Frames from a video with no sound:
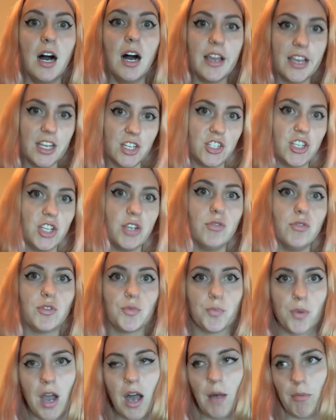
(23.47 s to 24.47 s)
issues,
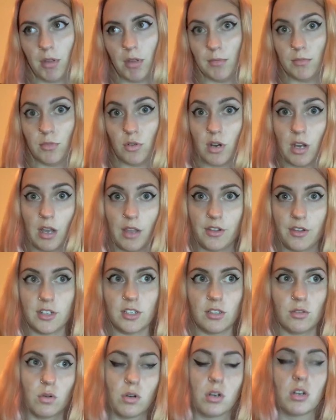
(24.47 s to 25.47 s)
problems, or other
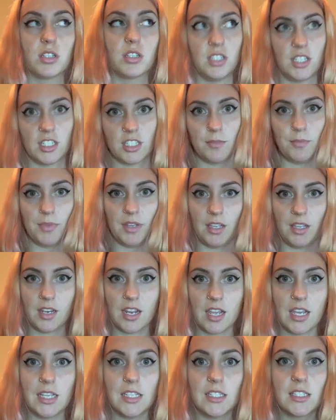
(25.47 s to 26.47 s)
disorders and
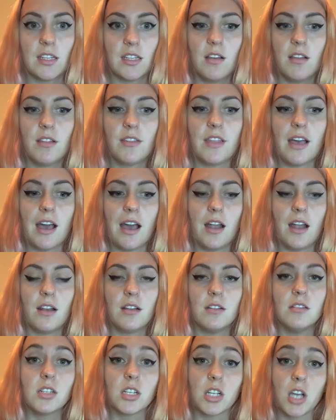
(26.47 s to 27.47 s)
disabilities that
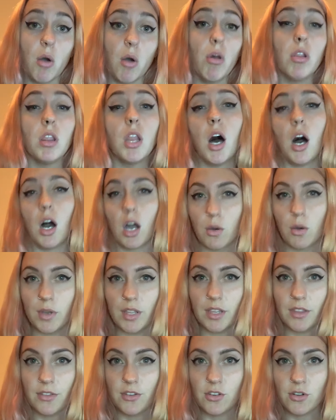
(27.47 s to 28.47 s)
go along
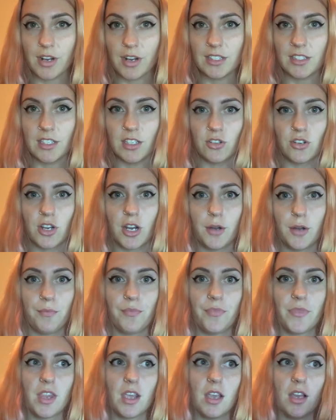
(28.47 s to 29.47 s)
with Tourette syndrome.
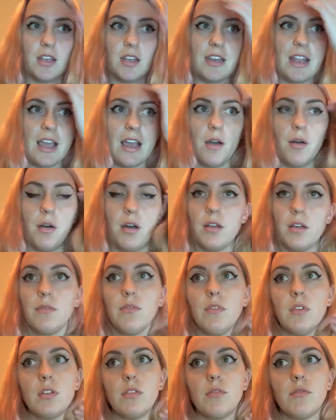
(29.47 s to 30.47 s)
Now,
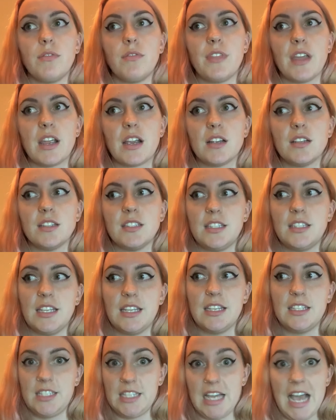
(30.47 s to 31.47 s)
there's
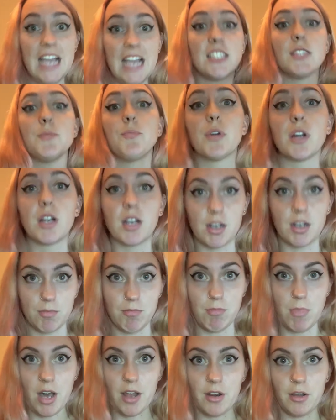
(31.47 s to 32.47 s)
this iceberg
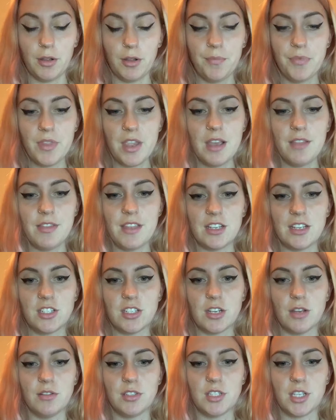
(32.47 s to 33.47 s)
model that
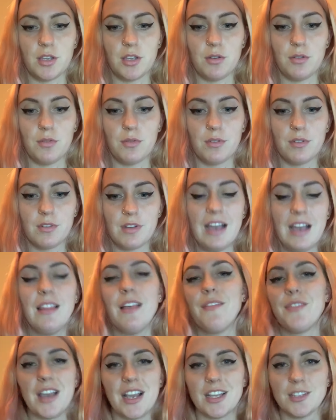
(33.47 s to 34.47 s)
shows you, I
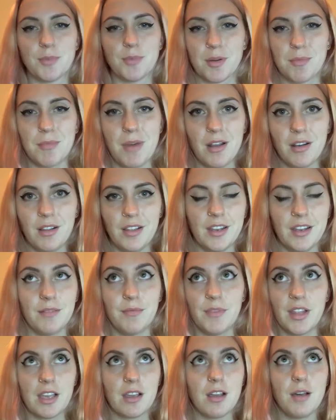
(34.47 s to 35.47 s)
love the iceberg model in
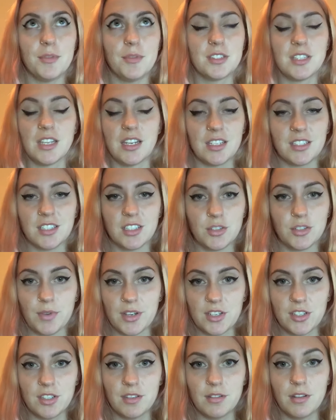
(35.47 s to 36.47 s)
like almost any
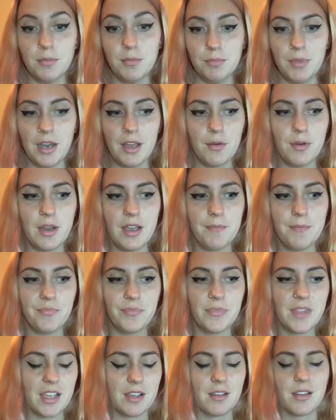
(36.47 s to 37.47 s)
situation, by the way,
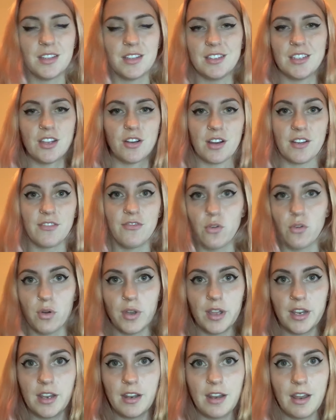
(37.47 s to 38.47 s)
like considering
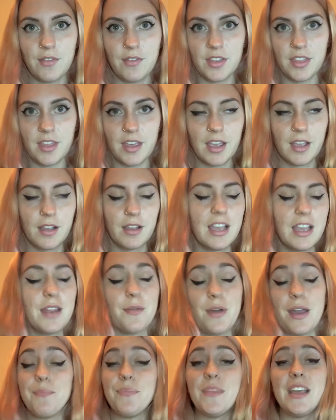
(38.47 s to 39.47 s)
Freud and everything.
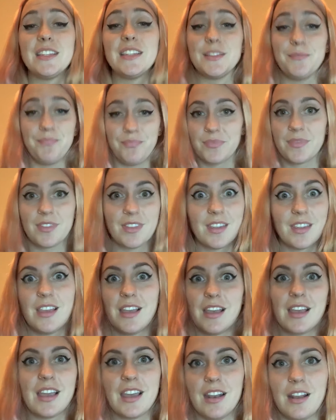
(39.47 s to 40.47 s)
Anyway, it's
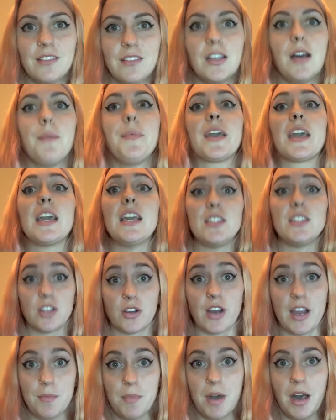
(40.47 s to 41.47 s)
getting off topic. It's a
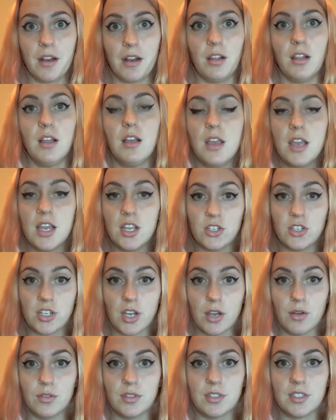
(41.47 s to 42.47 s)
great model,
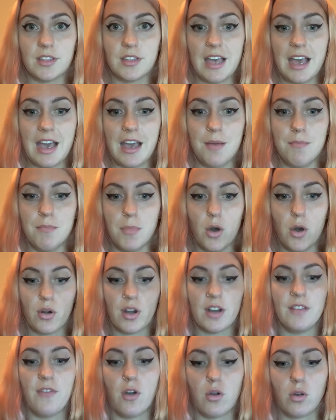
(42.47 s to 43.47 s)
shows that motor
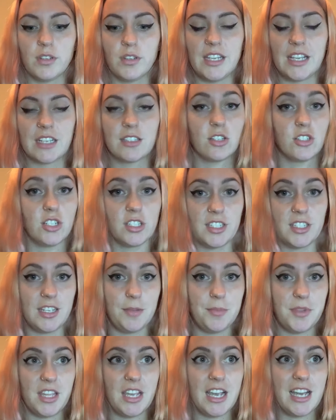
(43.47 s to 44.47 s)
and vocal tics are just the
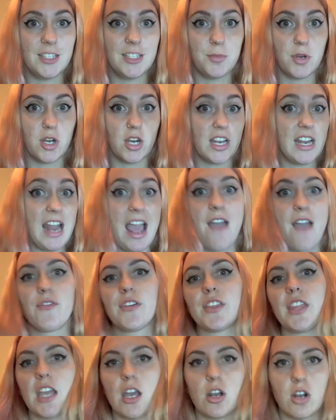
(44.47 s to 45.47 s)
tip of the iceberg, and
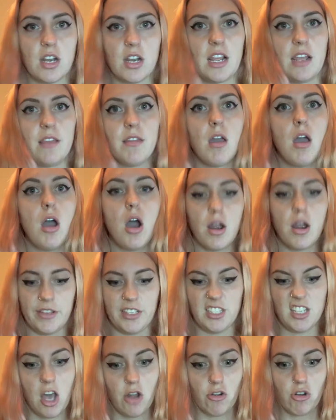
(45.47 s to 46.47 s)
everything underneath are
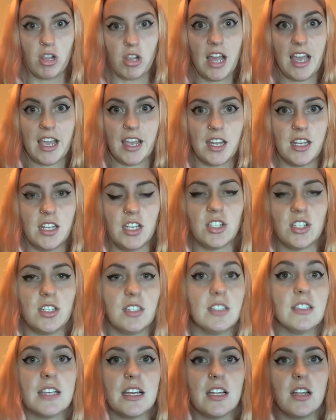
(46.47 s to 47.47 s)
these underlying
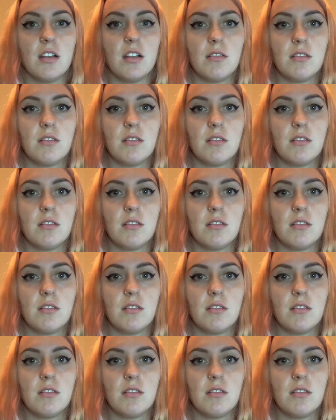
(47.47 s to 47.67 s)
conditions that